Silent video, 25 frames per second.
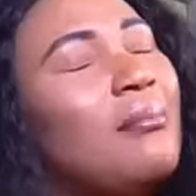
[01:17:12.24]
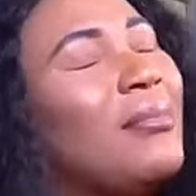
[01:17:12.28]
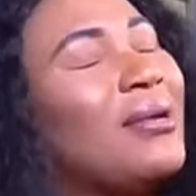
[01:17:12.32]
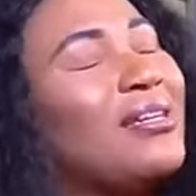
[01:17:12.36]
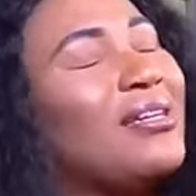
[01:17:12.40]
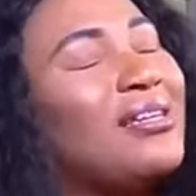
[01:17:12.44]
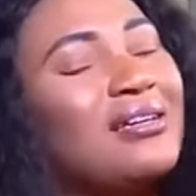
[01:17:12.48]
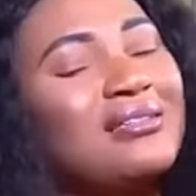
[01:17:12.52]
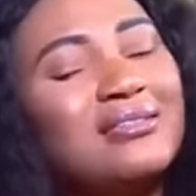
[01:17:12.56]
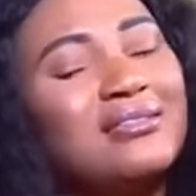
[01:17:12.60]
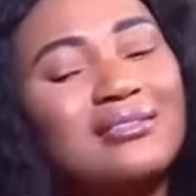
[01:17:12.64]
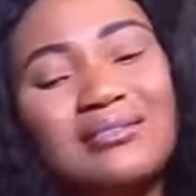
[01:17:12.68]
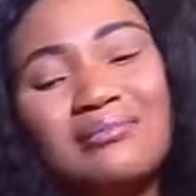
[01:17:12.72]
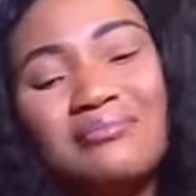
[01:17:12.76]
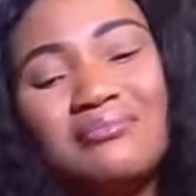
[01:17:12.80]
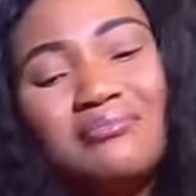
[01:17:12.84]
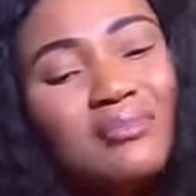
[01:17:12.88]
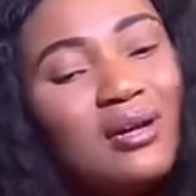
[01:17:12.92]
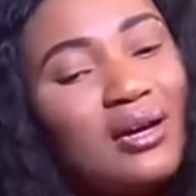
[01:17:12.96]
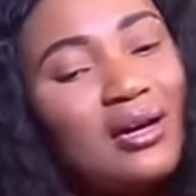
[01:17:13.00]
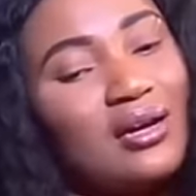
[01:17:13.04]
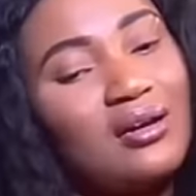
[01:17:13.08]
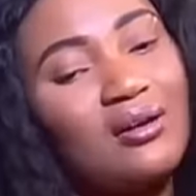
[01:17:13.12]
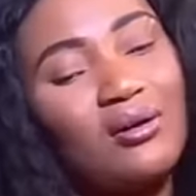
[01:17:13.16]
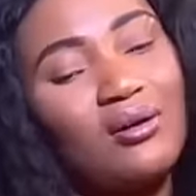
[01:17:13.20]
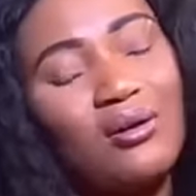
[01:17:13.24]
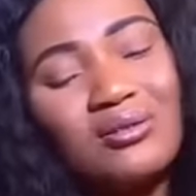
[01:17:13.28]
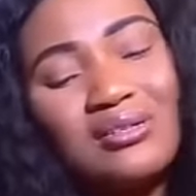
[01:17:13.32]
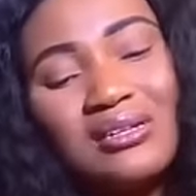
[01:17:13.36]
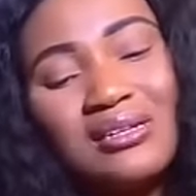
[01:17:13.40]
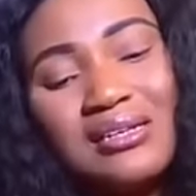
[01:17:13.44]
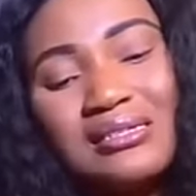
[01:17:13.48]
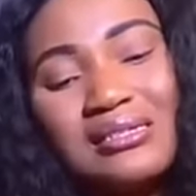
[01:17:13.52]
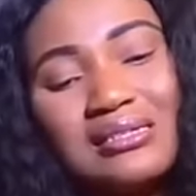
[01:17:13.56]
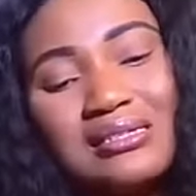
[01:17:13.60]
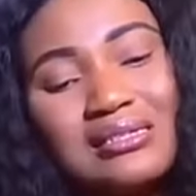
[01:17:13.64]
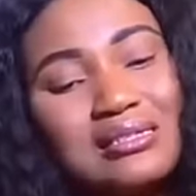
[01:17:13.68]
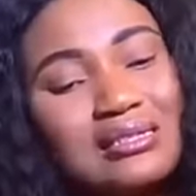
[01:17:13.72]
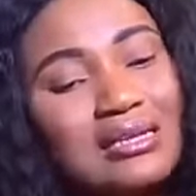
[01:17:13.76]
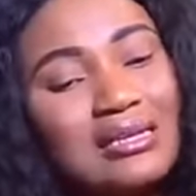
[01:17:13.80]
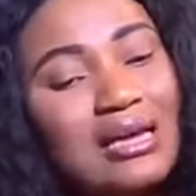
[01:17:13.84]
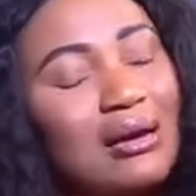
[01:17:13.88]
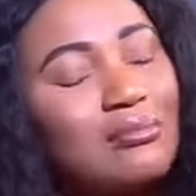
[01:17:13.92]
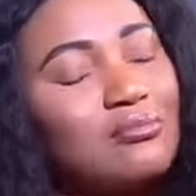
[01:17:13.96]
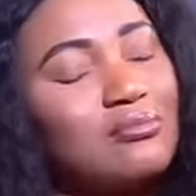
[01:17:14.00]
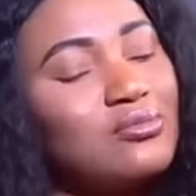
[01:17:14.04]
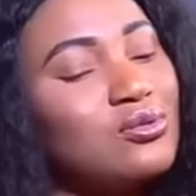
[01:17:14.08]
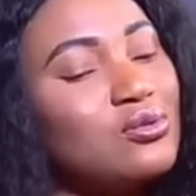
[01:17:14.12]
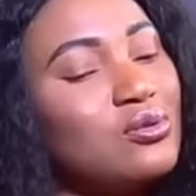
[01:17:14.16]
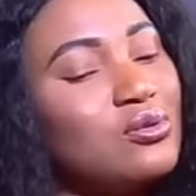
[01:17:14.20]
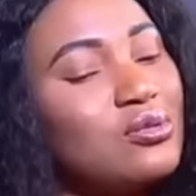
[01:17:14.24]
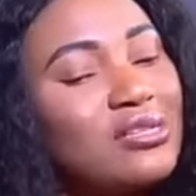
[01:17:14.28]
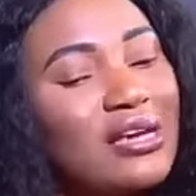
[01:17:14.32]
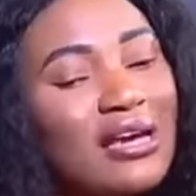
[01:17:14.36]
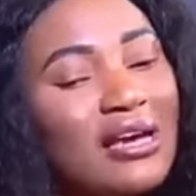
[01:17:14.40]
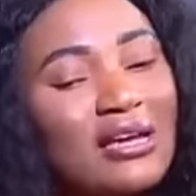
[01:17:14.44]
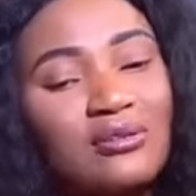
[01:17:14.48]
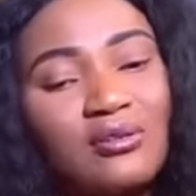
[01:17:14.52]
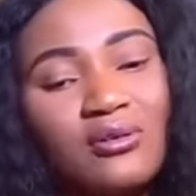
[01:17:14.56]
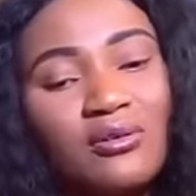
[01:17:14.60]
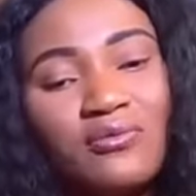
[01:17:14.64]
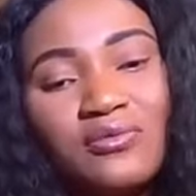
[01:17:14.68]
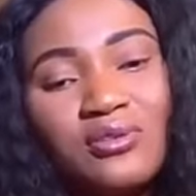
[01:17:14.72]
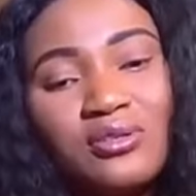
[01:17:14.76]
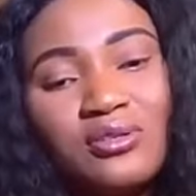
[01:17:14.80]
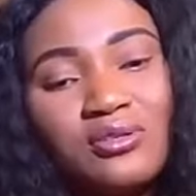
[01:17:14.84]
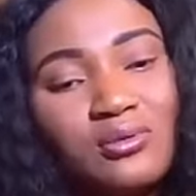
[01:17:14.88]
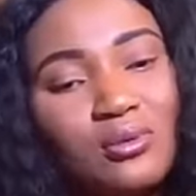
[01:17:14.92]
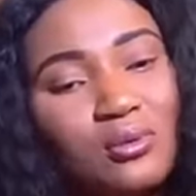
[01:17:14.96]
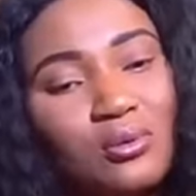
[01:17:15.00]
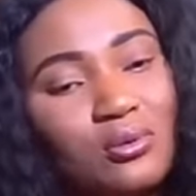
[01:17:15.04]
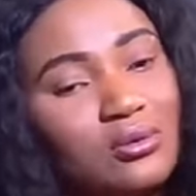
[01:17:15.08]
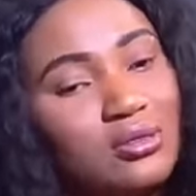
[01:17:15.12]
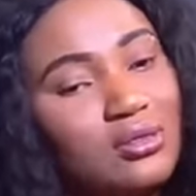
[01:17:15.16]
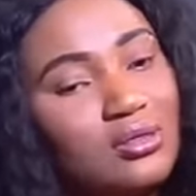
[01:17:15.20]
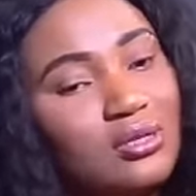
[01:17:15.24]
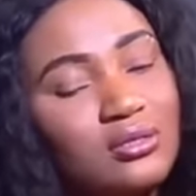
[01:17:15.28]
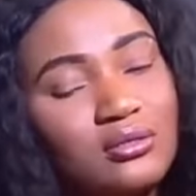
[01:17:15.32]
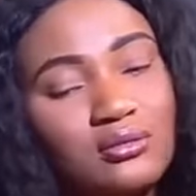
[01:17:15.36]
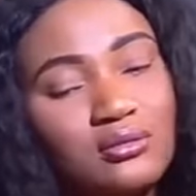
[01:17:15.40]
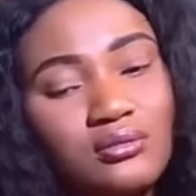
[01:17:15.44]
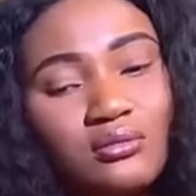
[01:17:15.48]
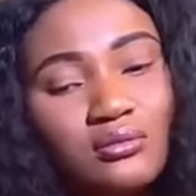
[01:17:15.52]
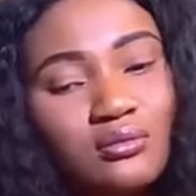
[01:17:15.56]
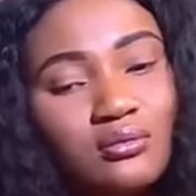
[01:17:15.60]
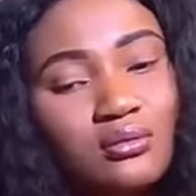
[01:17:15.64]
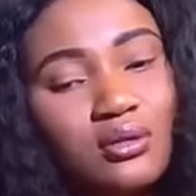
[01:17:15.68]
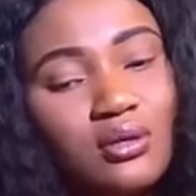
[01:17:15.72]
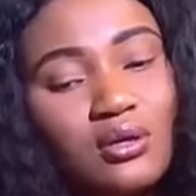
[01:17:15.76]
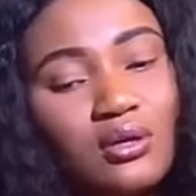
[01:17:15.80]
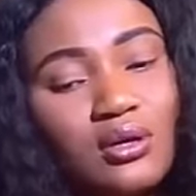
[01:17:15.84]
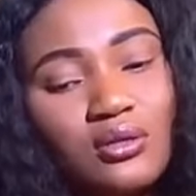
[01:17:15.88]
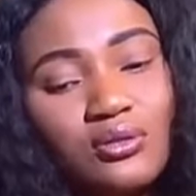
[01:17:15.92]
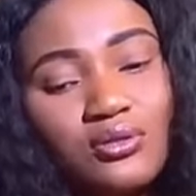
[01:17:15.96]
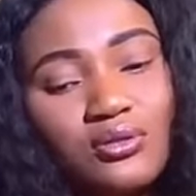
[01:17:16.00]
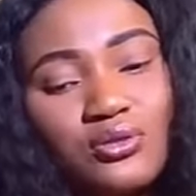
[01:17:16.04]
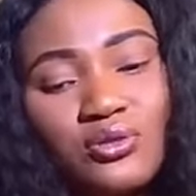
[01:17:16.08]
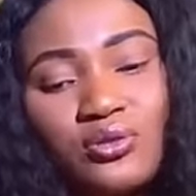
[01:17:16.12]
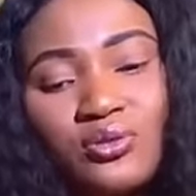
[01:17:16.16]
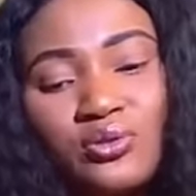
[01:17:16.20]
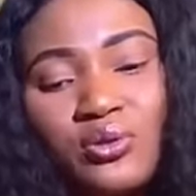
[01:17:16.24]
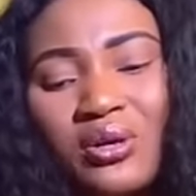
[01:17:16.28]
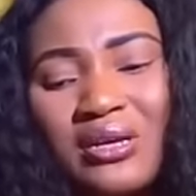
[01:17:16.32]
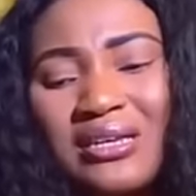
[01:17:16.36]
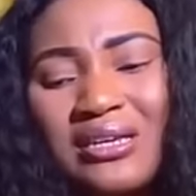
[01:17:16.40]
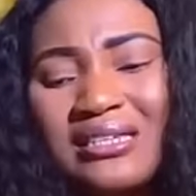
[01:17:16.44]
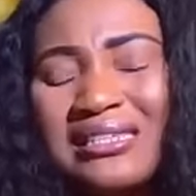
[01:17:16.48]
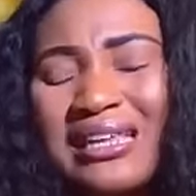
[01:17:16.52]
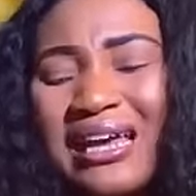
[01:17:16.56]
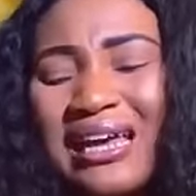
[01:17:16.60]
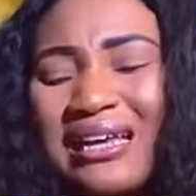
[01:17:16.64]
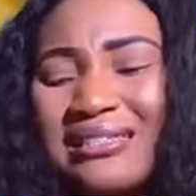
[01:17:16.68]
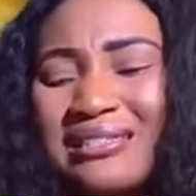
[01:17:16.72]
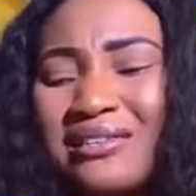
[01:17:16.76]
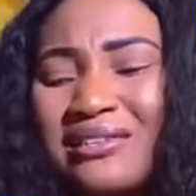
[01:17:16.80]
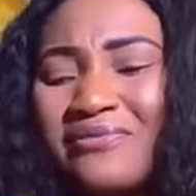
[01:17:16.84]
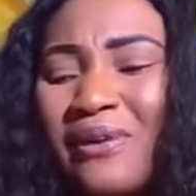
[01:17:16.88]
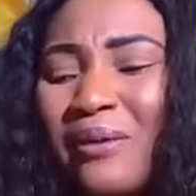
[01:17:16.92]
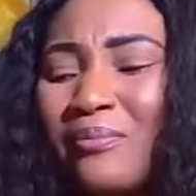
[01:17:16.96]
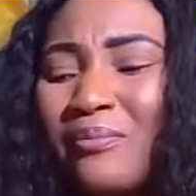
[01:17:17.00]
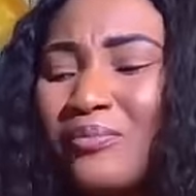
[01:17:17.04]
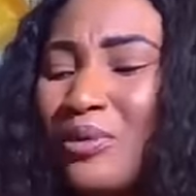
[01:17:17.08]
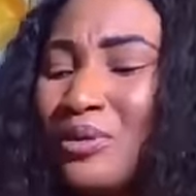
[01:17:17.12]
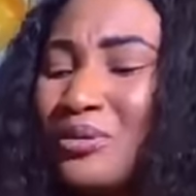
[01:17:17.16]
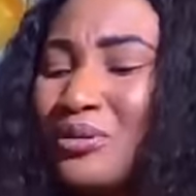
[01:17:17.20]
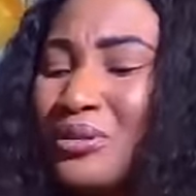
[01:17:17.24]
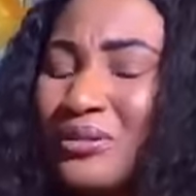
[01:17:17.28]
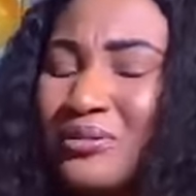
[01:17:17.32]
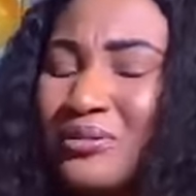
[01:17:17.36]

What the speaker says: Madam Dima, honestly, I'm so tired of this whole thing. You know, it's as if I'm not